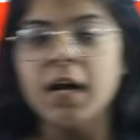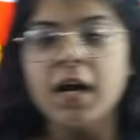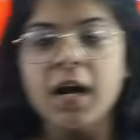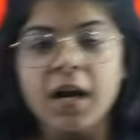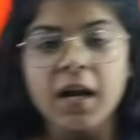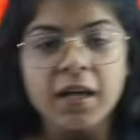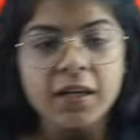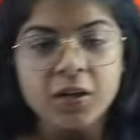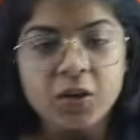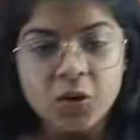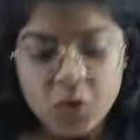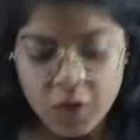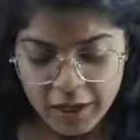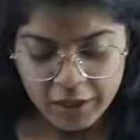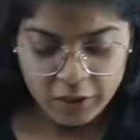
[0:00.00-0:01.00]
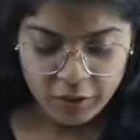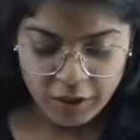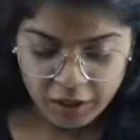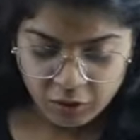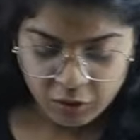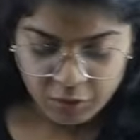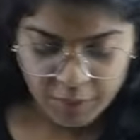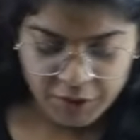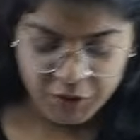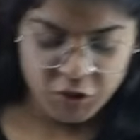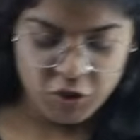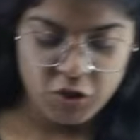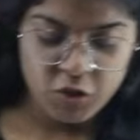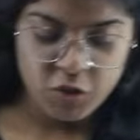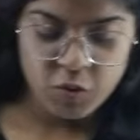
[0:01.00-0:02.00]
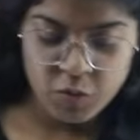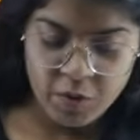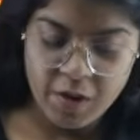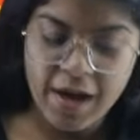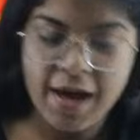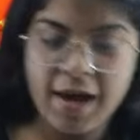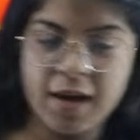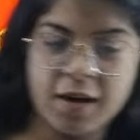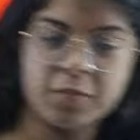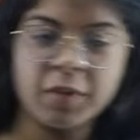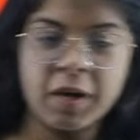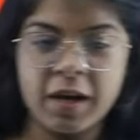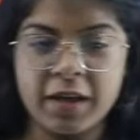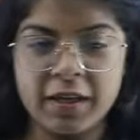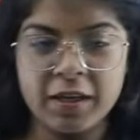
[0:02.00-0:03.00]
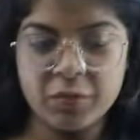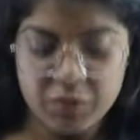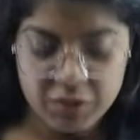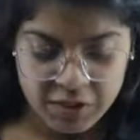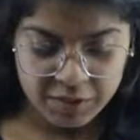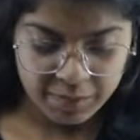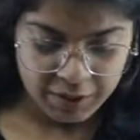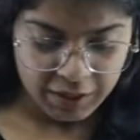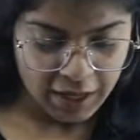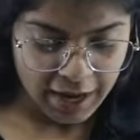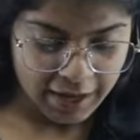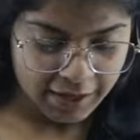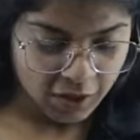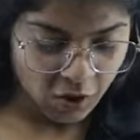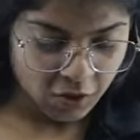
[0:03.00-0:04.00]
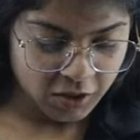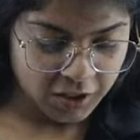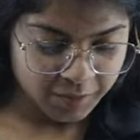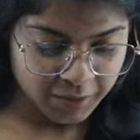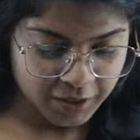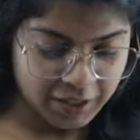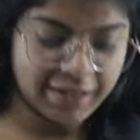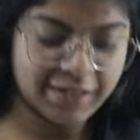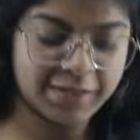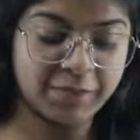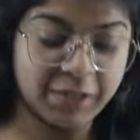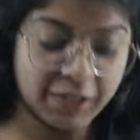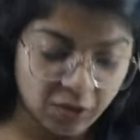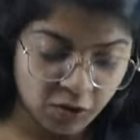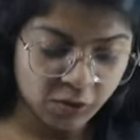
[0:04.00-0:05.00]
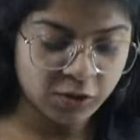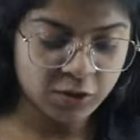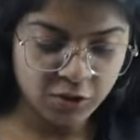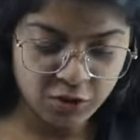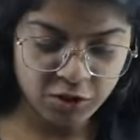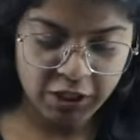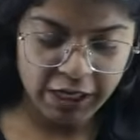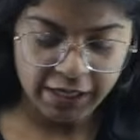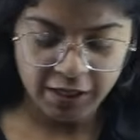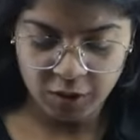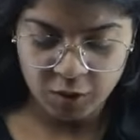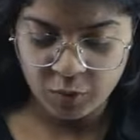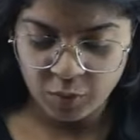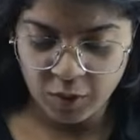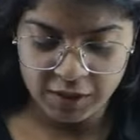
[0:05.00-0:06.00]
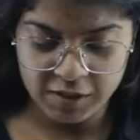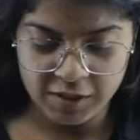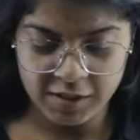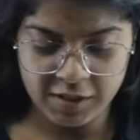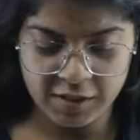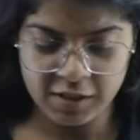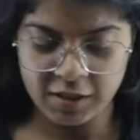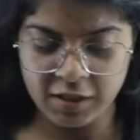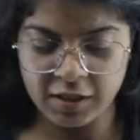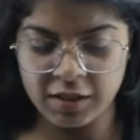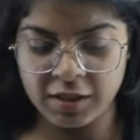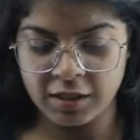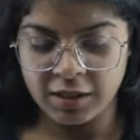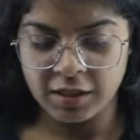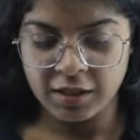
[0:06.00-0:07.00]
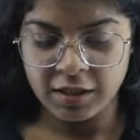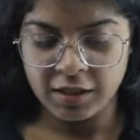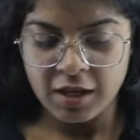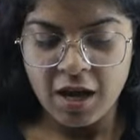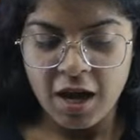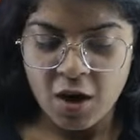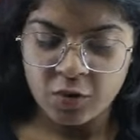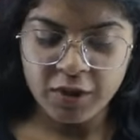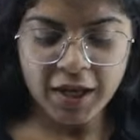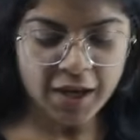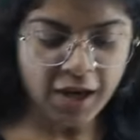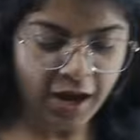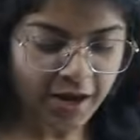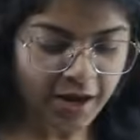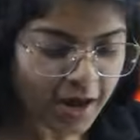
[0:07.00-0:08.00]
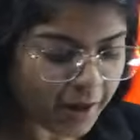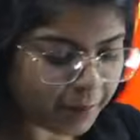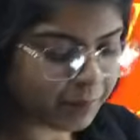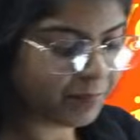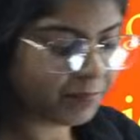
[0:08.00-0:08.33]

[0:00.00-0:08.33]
Hello, hello, hello, bachcho. Am I visible and audible? Let me also check once. Okay, I am.